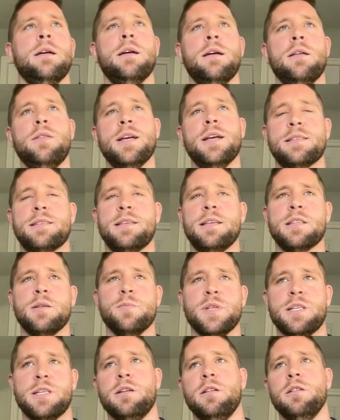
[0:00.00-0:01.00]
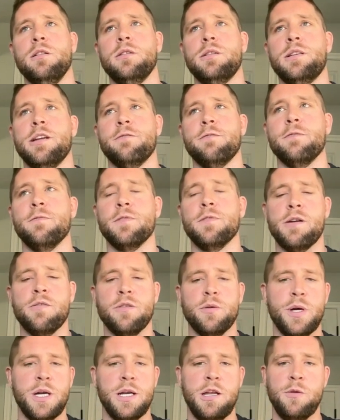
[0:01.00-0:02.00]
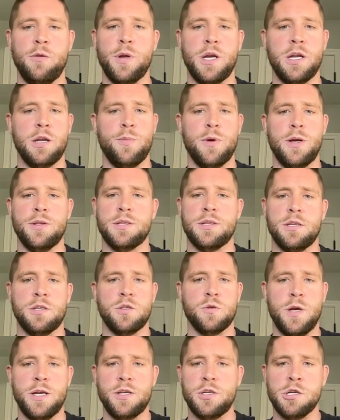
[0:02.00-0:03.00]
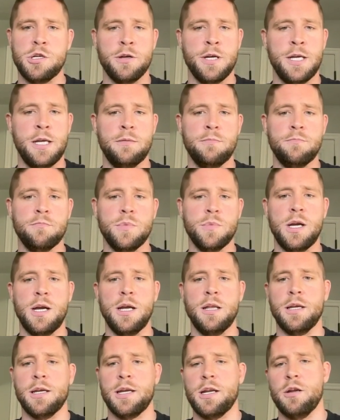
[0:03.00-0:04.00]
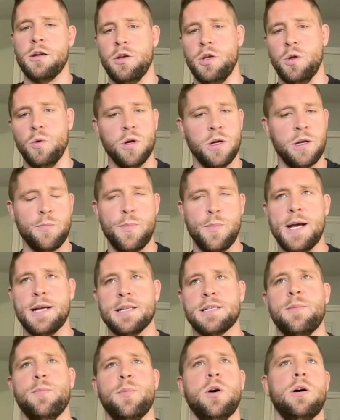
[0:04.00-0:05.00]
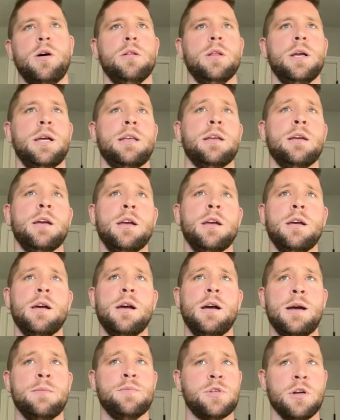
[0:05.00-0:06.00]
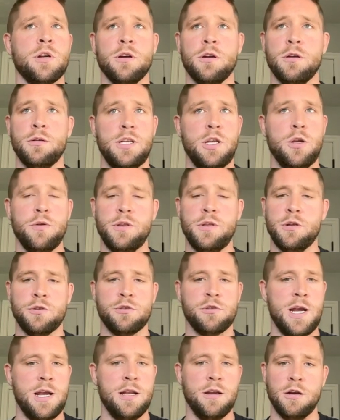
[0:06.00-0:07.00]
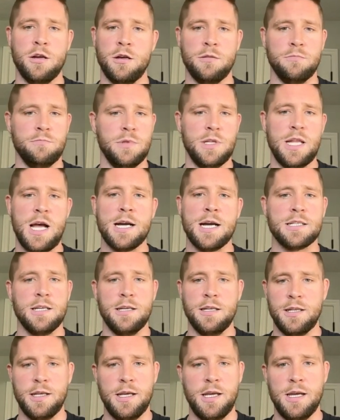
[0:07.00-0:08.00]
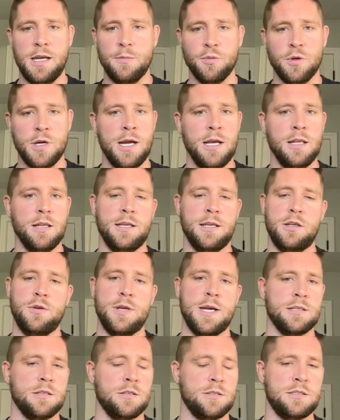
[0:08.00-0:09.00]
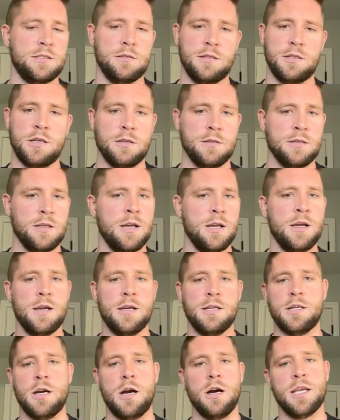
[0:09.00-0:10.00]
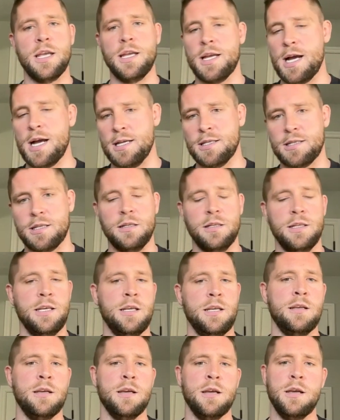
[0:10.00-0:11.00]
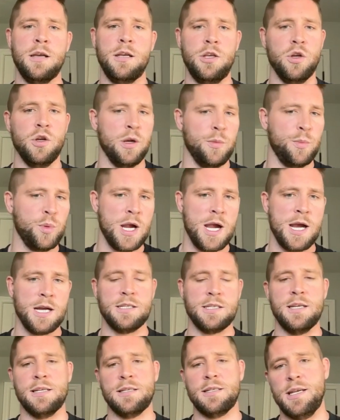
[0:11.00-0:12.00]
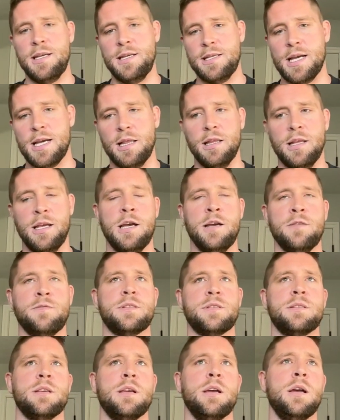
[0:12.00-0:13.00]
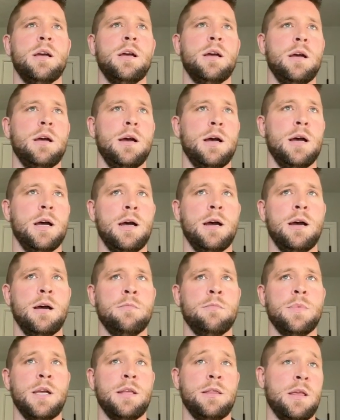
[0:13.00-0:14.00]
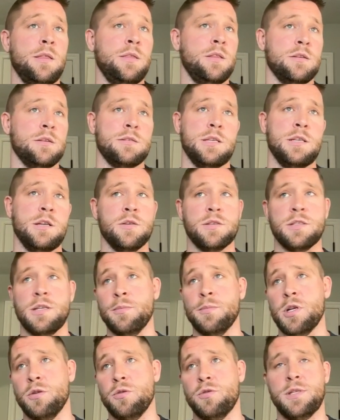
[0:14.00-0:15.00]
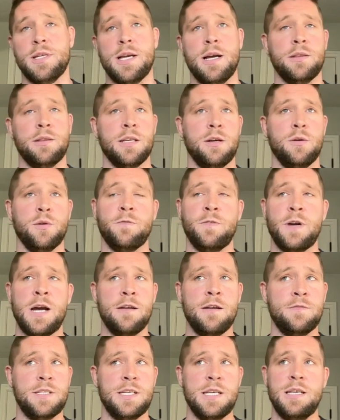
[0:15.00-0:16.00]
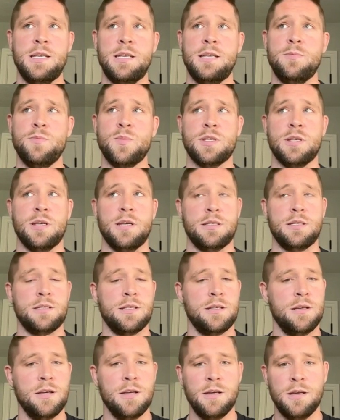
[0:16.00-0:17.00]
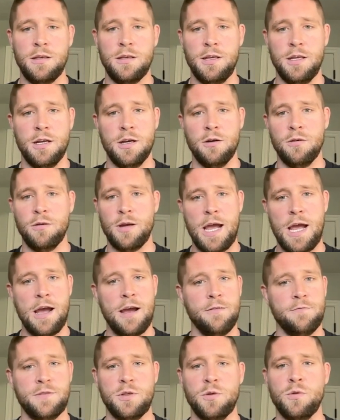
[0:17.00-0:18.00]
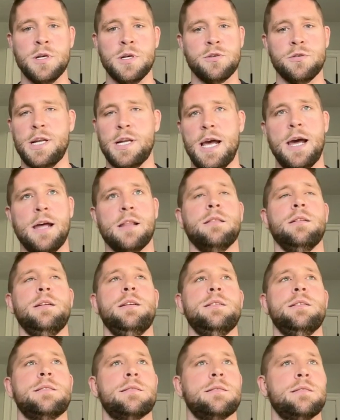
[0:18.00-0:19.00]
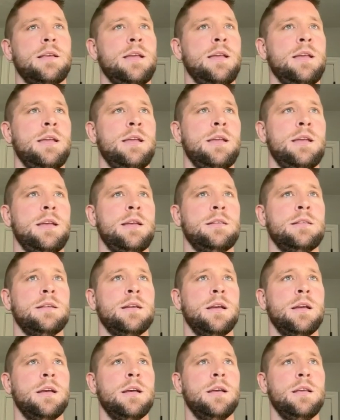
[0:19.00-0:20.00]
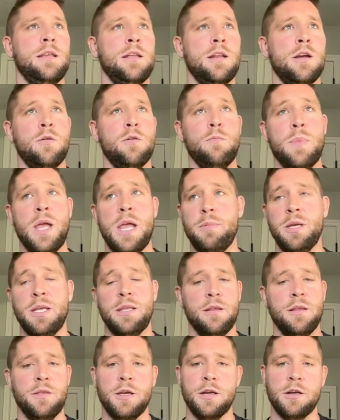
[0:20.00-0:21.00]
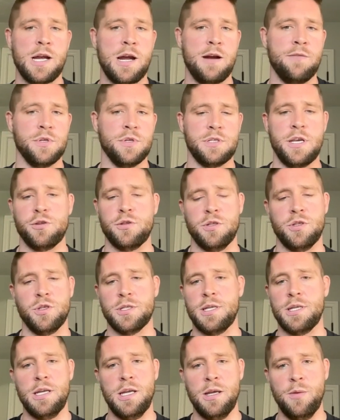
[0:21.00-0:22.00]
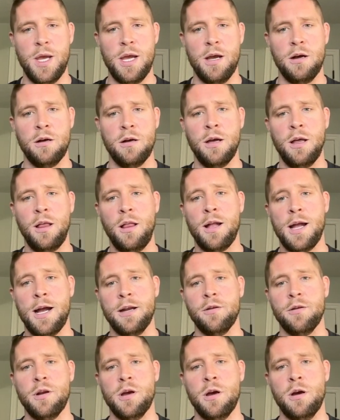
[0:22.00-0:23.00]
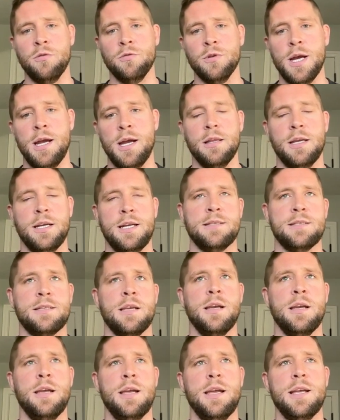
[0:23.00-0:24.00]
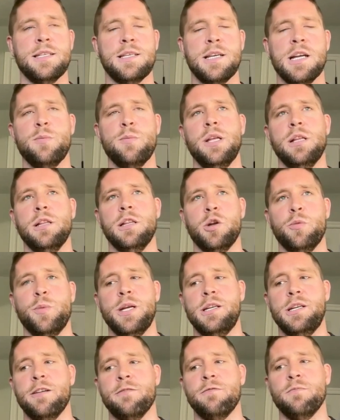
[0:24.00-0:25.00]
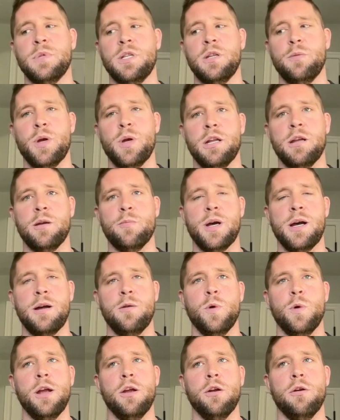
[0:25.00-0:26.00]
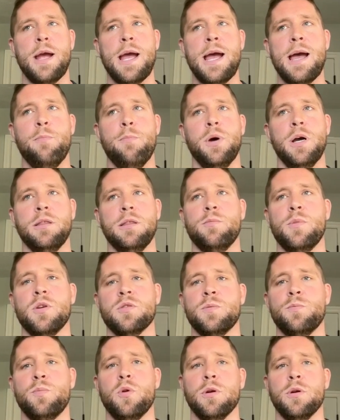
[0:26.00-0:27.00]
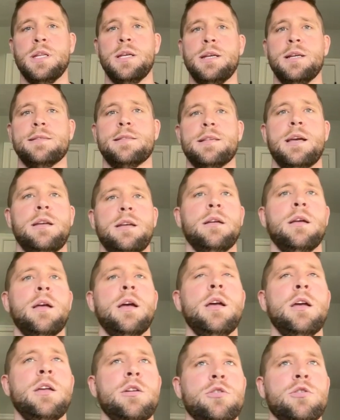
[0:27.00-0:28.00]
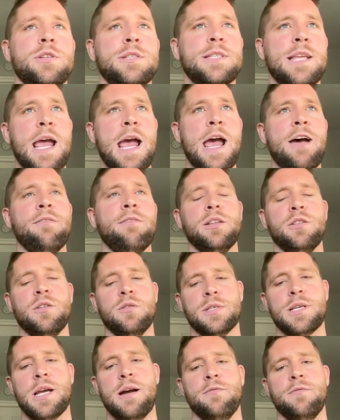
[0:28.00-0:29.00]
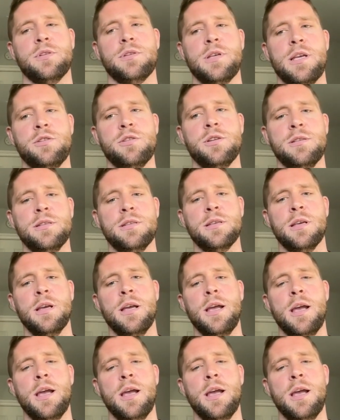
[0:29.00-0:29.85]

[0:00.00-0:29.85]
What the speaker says: that system is going to look different for everybody depending upon the situation you're in, right? Like I know you work in basketball, like I'm sure you and your trainer are locked in at the hip, right? Like you guys are talking constantly. You're at practice, he's at lifts, and then there's some coaches out there with 5 teams that have 200 athletes, and maybe that their conversation is just an email. I don't know, right? Like it's going to be a little bit different depending upon where you're at, but the most important thing is that you're just having those conversations